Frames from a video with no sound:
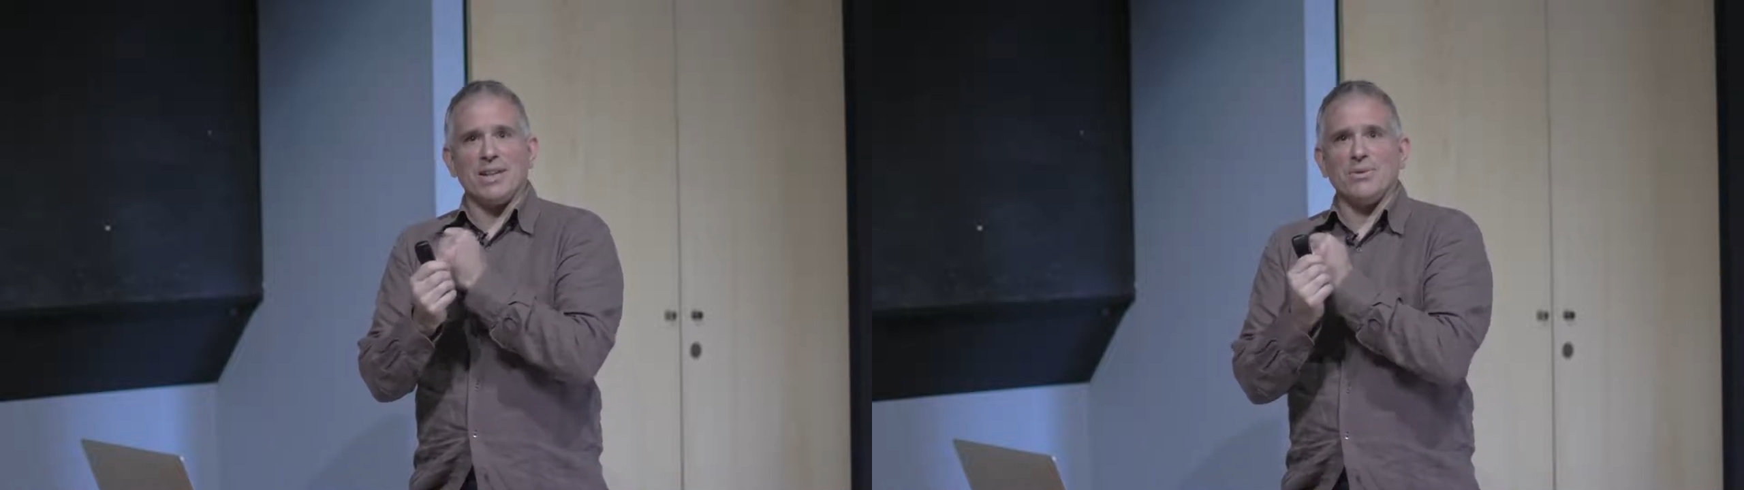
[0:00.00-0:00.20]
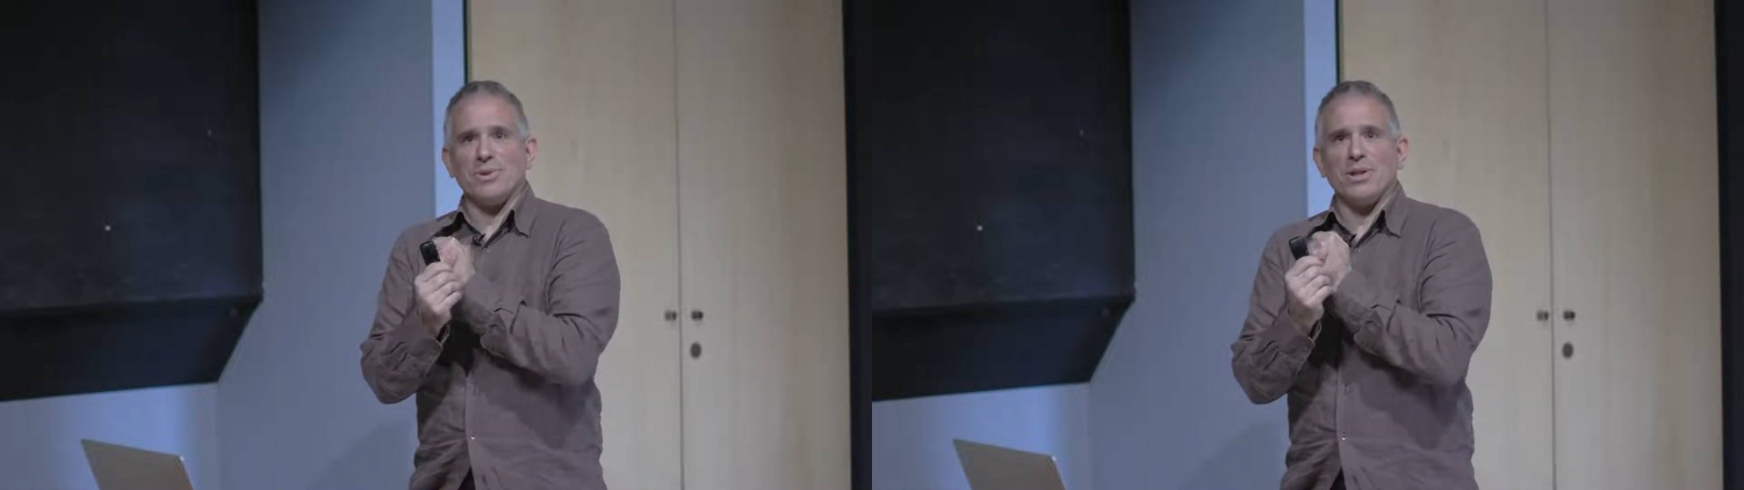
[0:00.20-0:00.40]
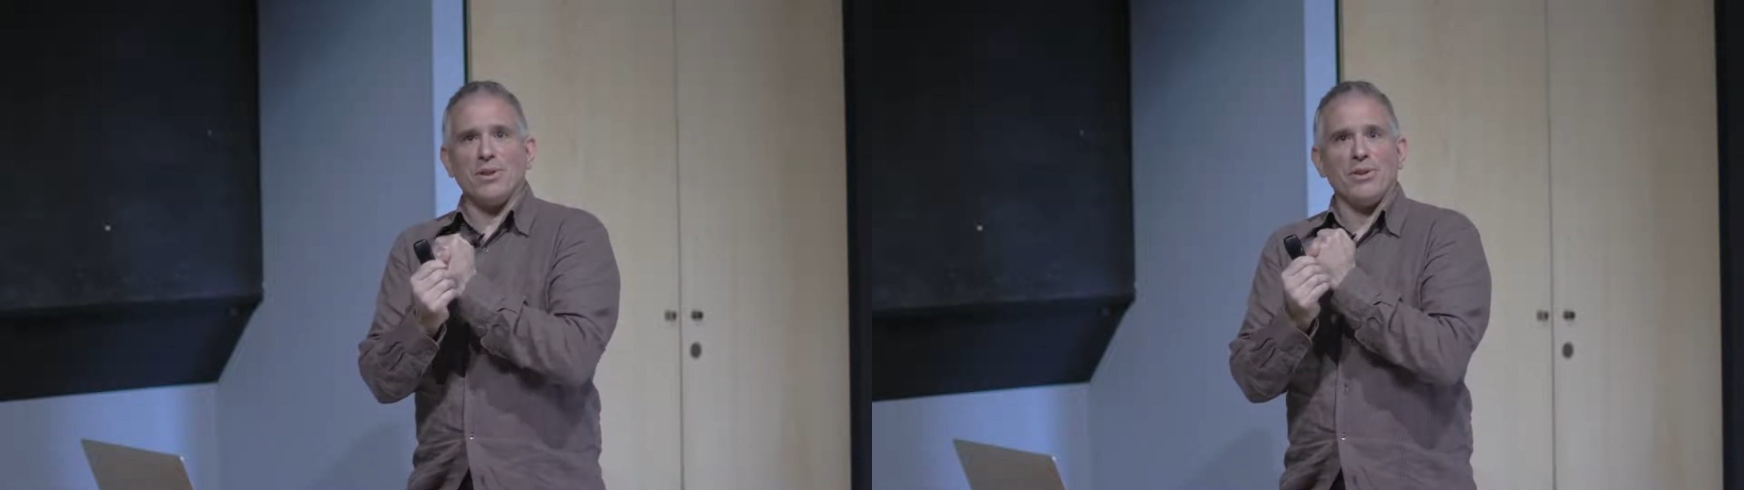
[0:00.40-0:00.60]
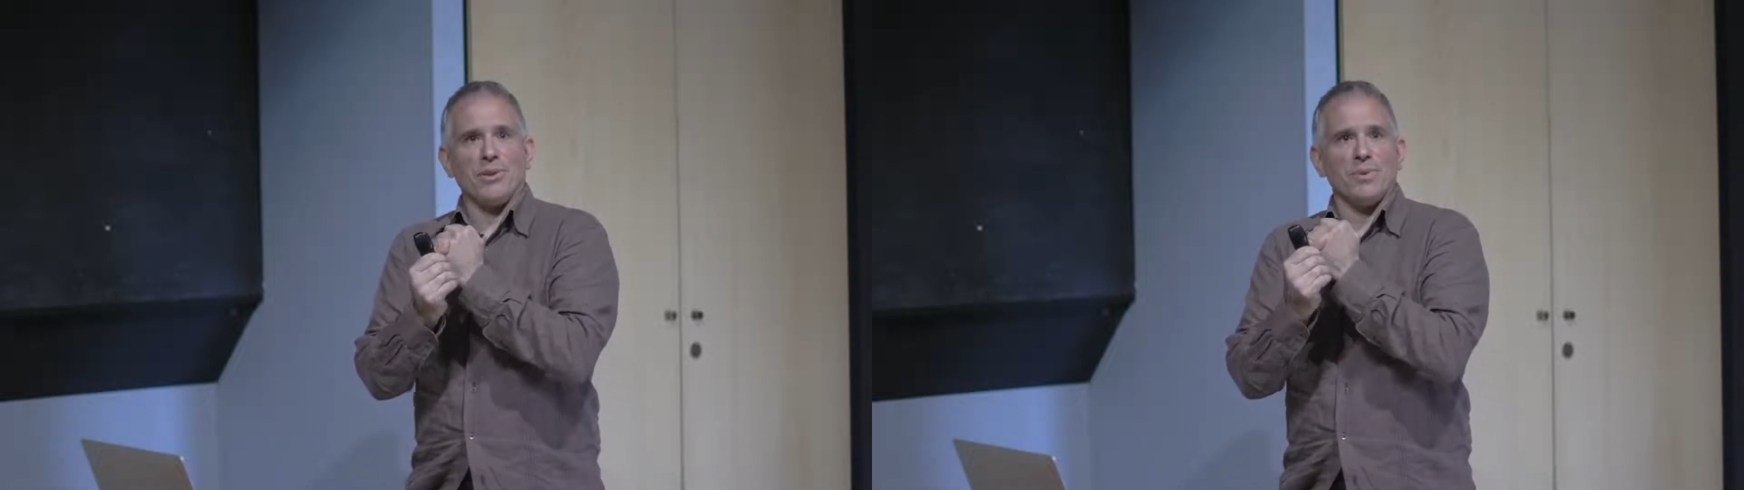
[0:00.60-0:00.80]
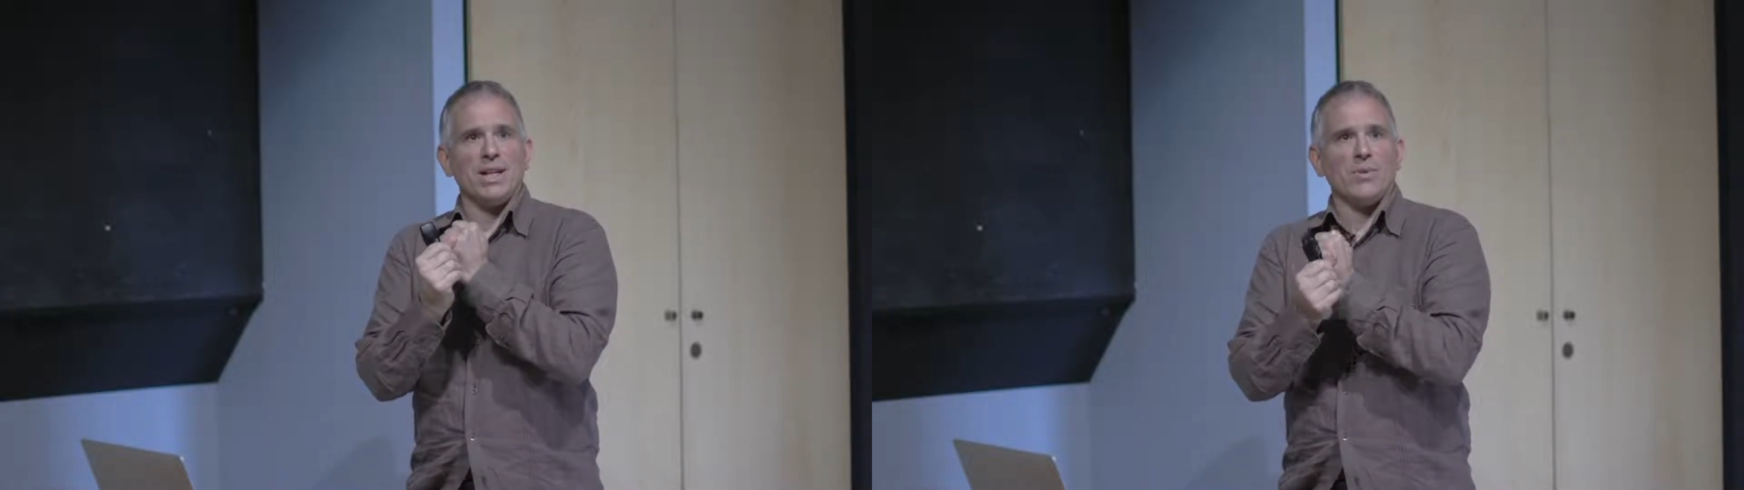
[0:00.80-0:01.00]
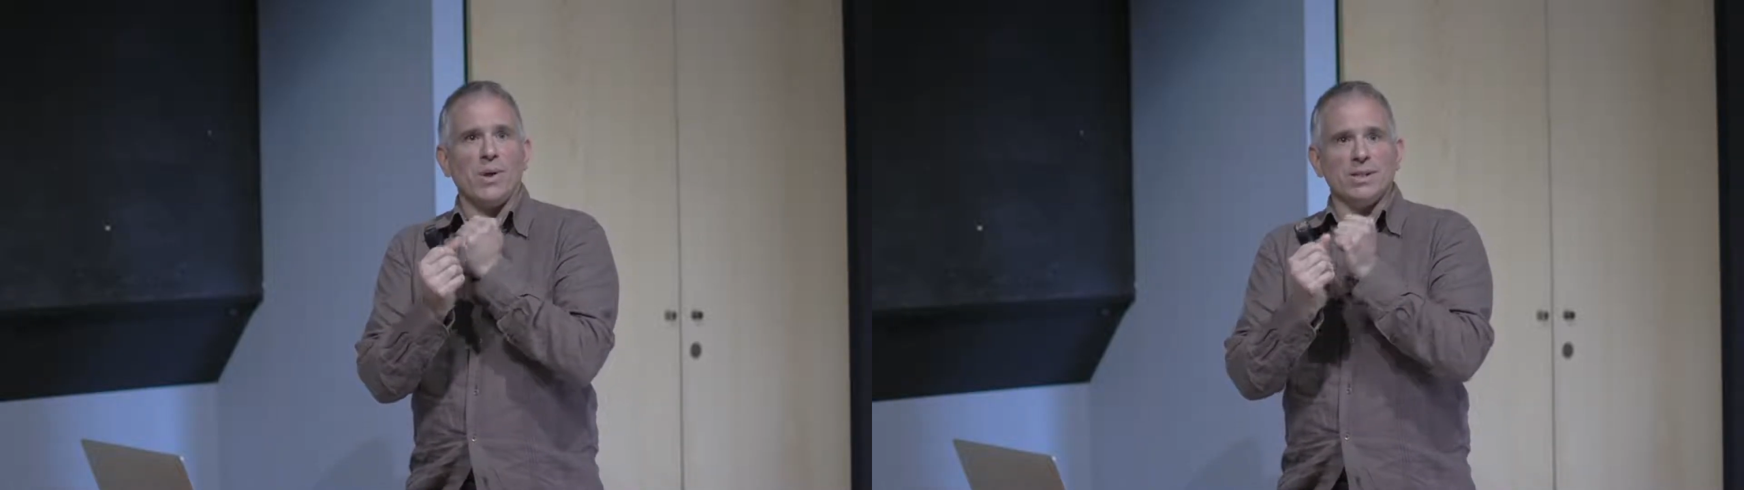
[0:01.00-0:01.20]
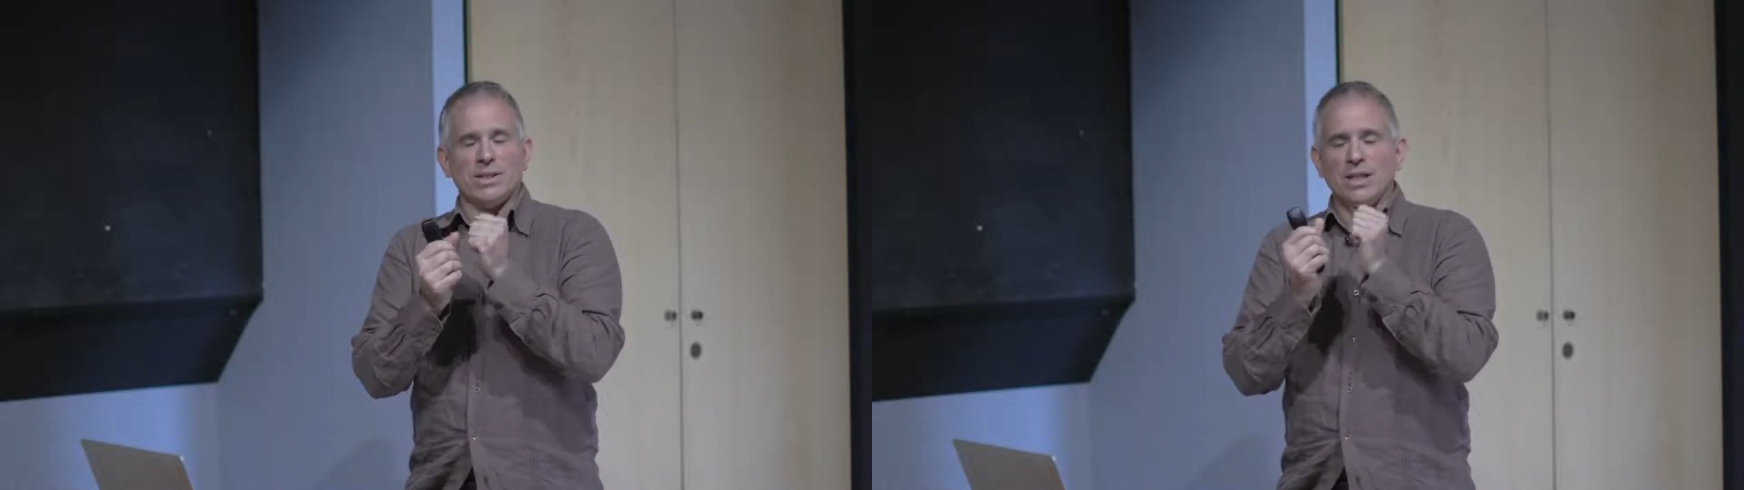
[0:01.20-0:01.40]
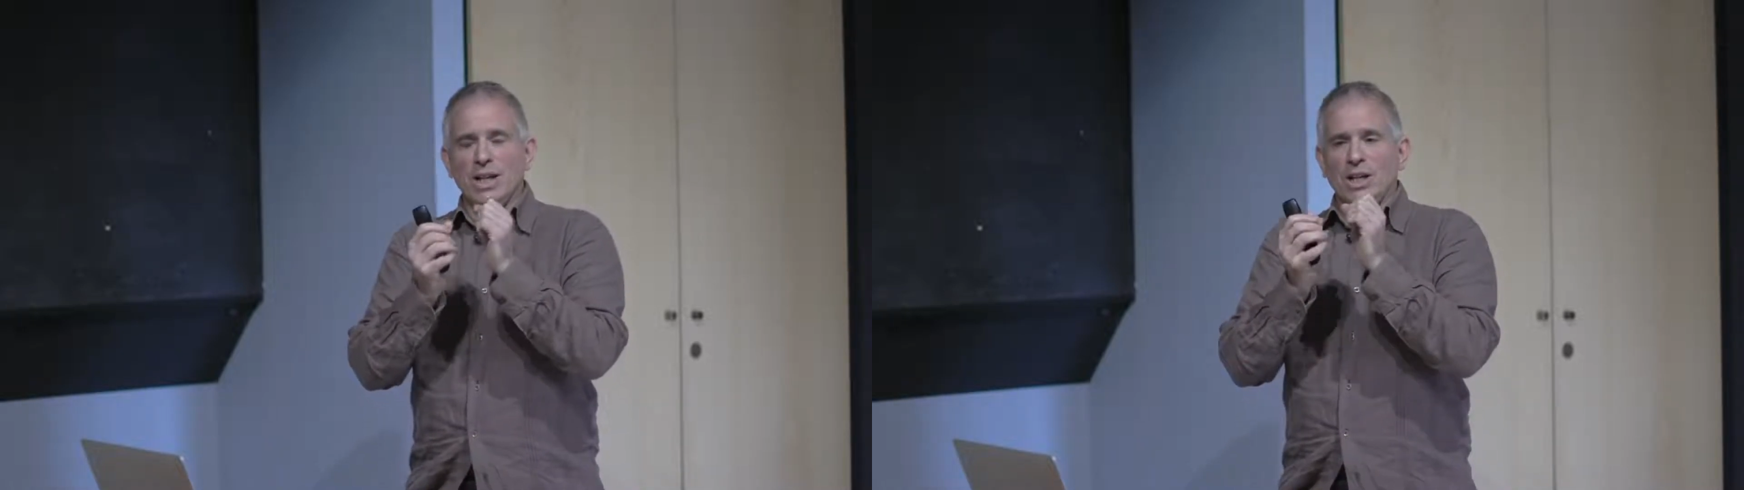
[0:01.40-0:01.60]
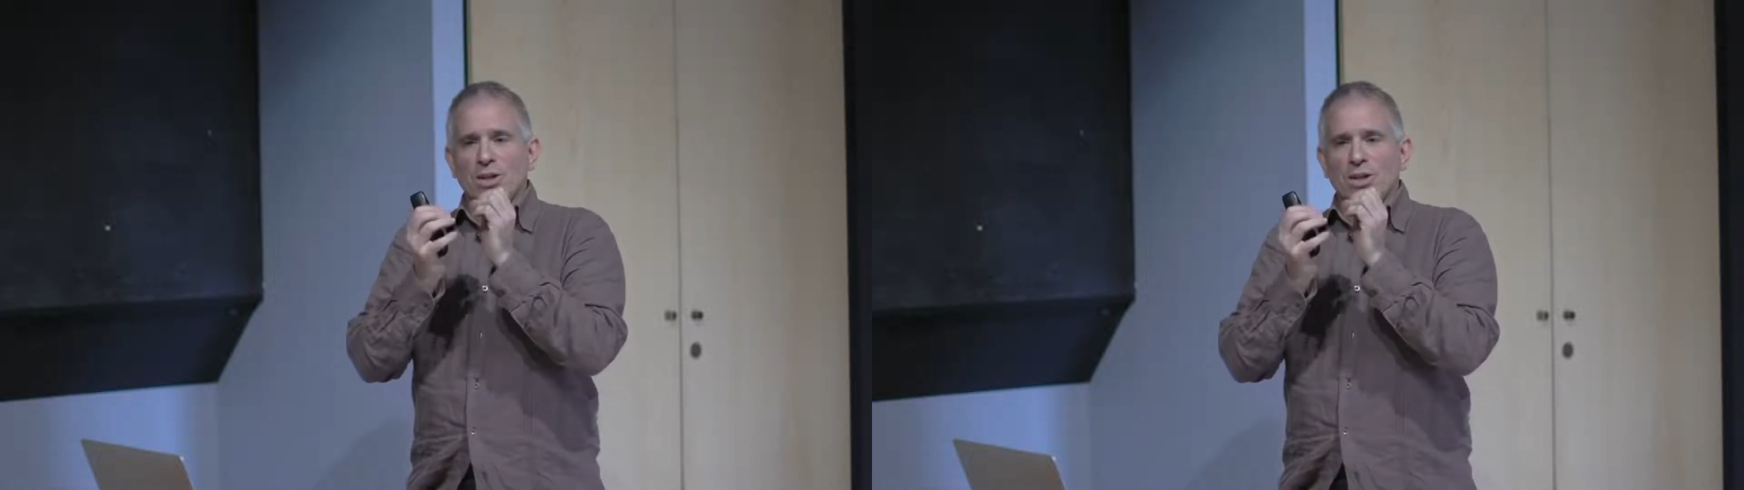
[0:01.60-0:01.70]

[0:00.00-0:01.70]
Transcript: the author really wants